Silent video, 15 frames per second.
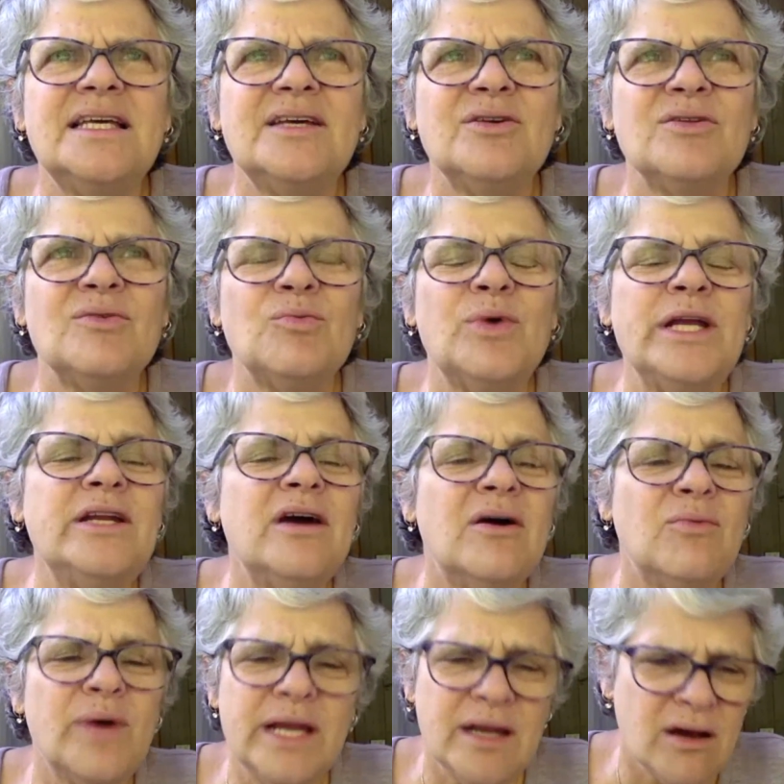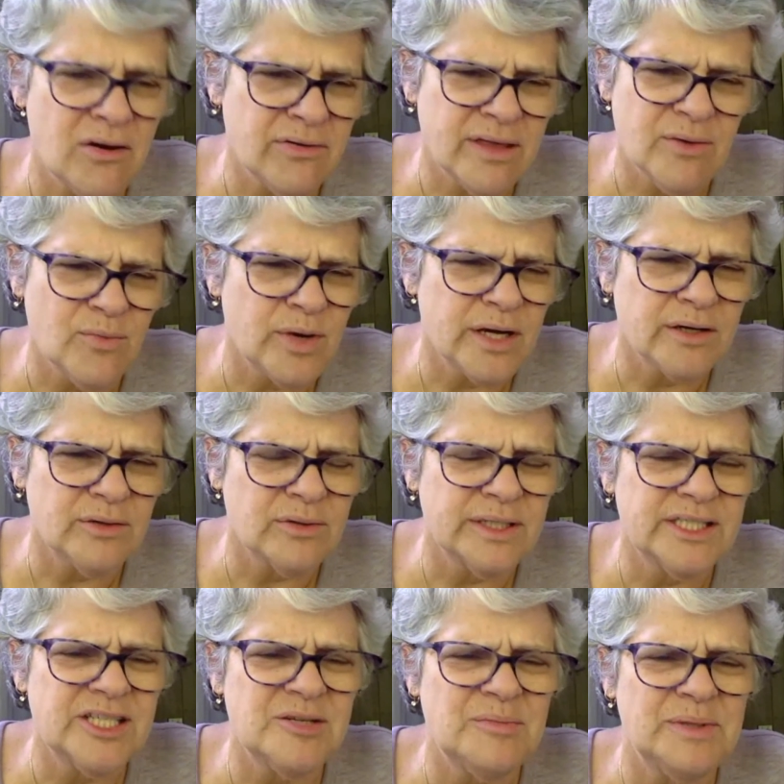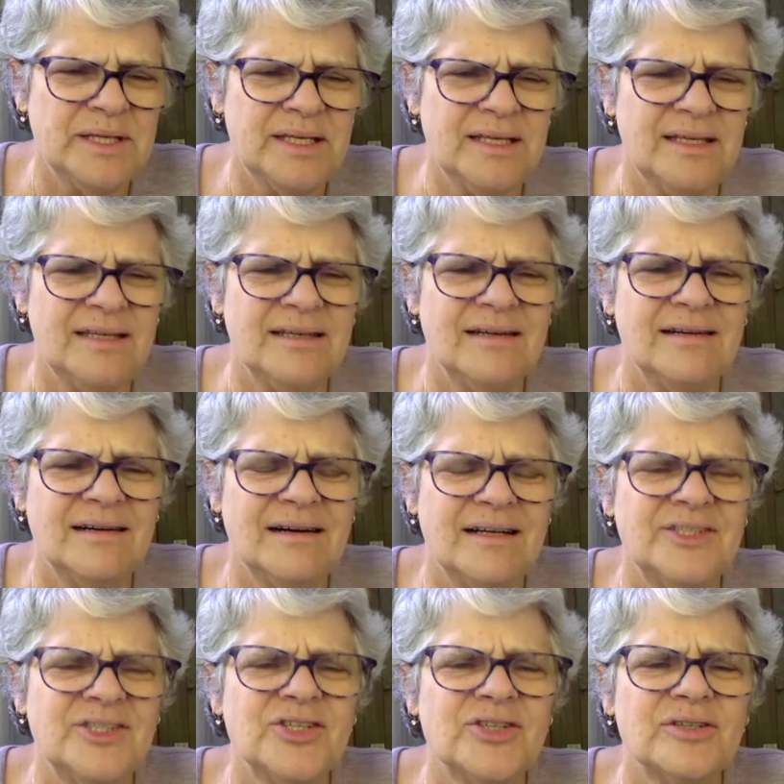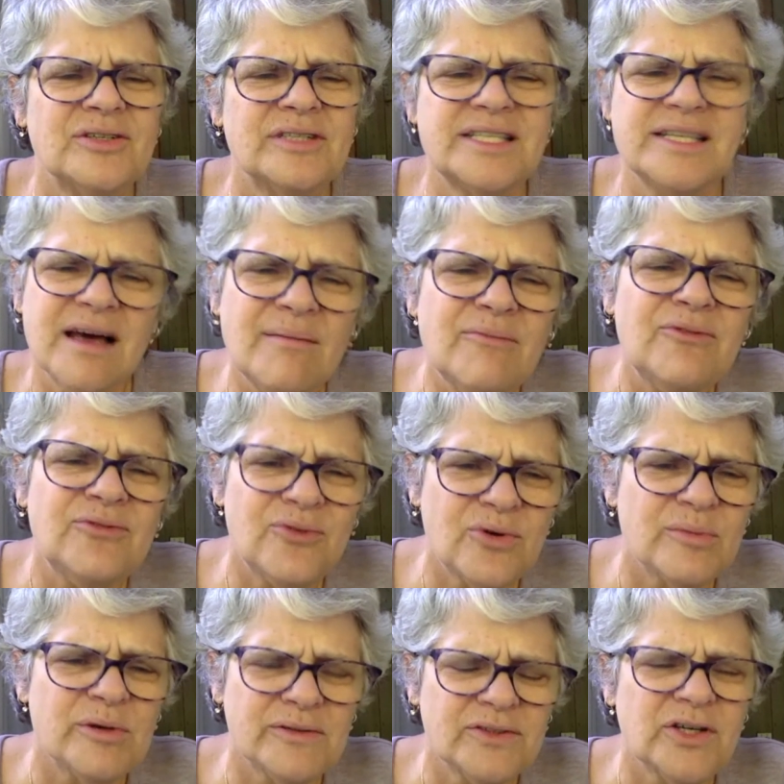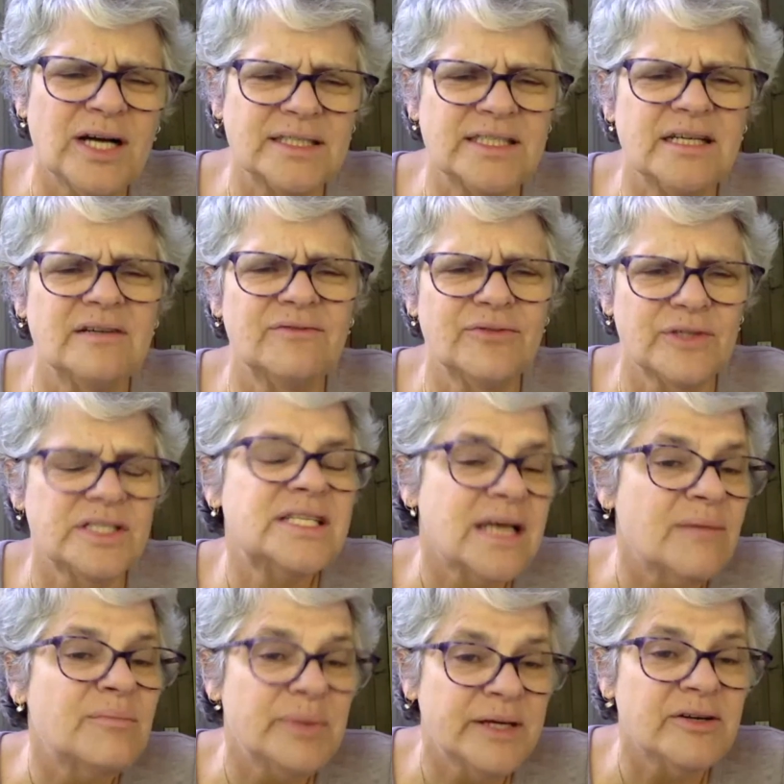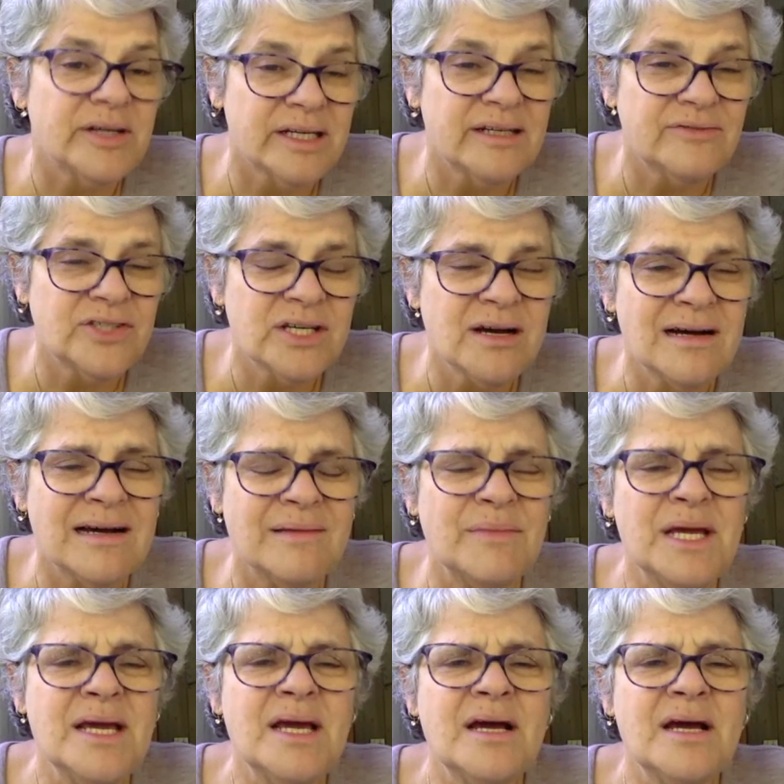We know that we're going to be under some form of lockdown for some period of time.